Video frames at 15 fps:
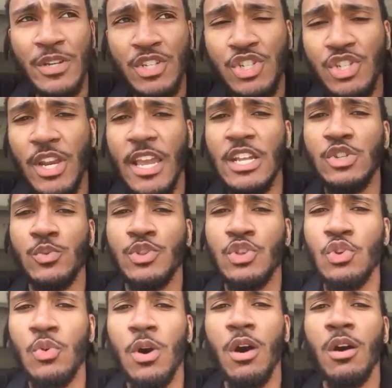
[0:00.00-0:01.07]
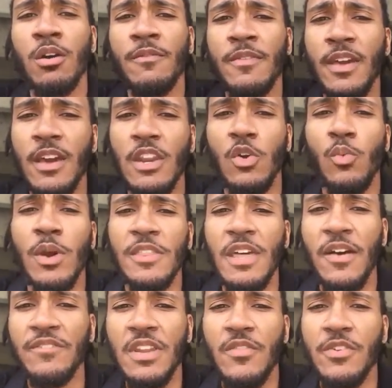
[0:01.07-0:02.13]
to exchange with you all in a way
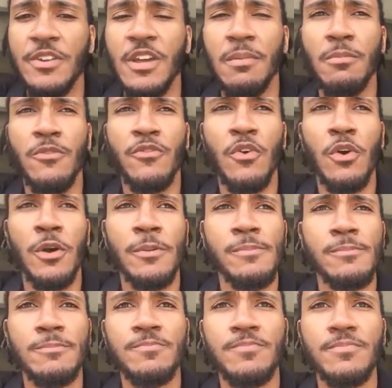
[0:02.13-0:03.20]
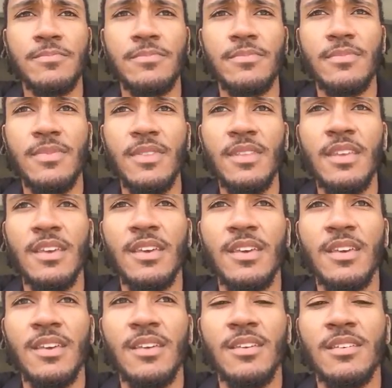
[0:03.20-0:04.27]
that I've never done before.
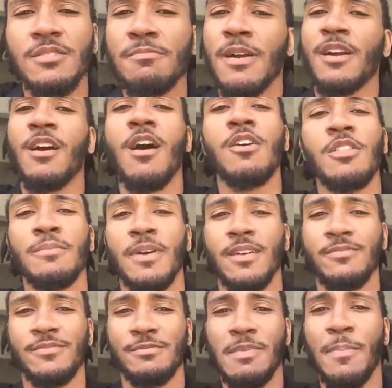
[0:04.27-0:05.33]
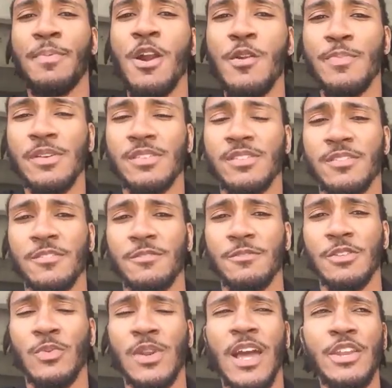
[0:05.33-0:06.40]
It's my calling, man. It's my purpose.
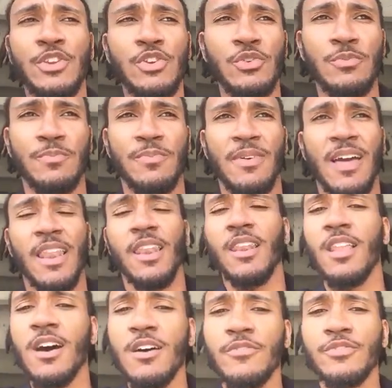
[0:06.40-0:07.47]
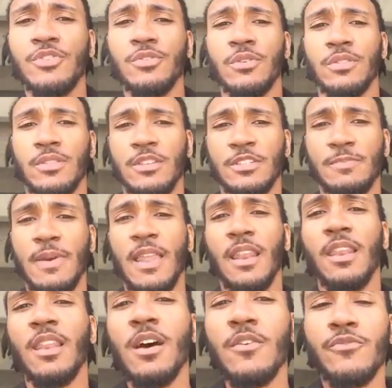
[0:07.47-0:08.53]
It's what I do. I love doing this, man.
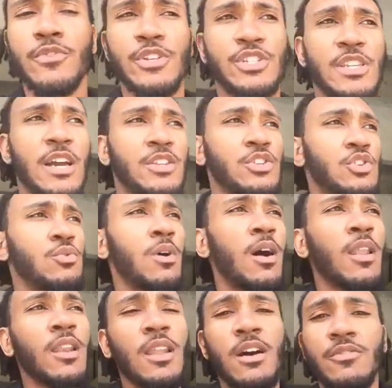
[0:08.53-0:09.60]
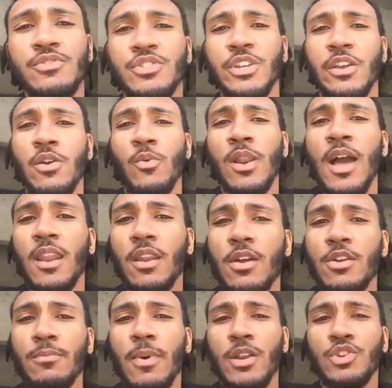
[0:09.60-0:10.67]
I love reaching out to you all. I love sharing what I
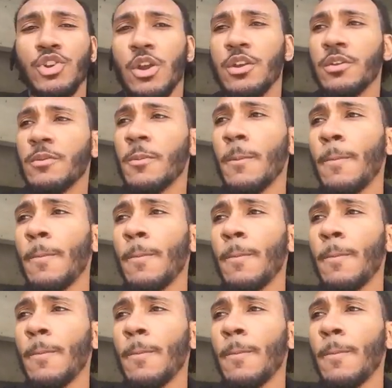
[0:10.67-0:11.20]
learned on my journey.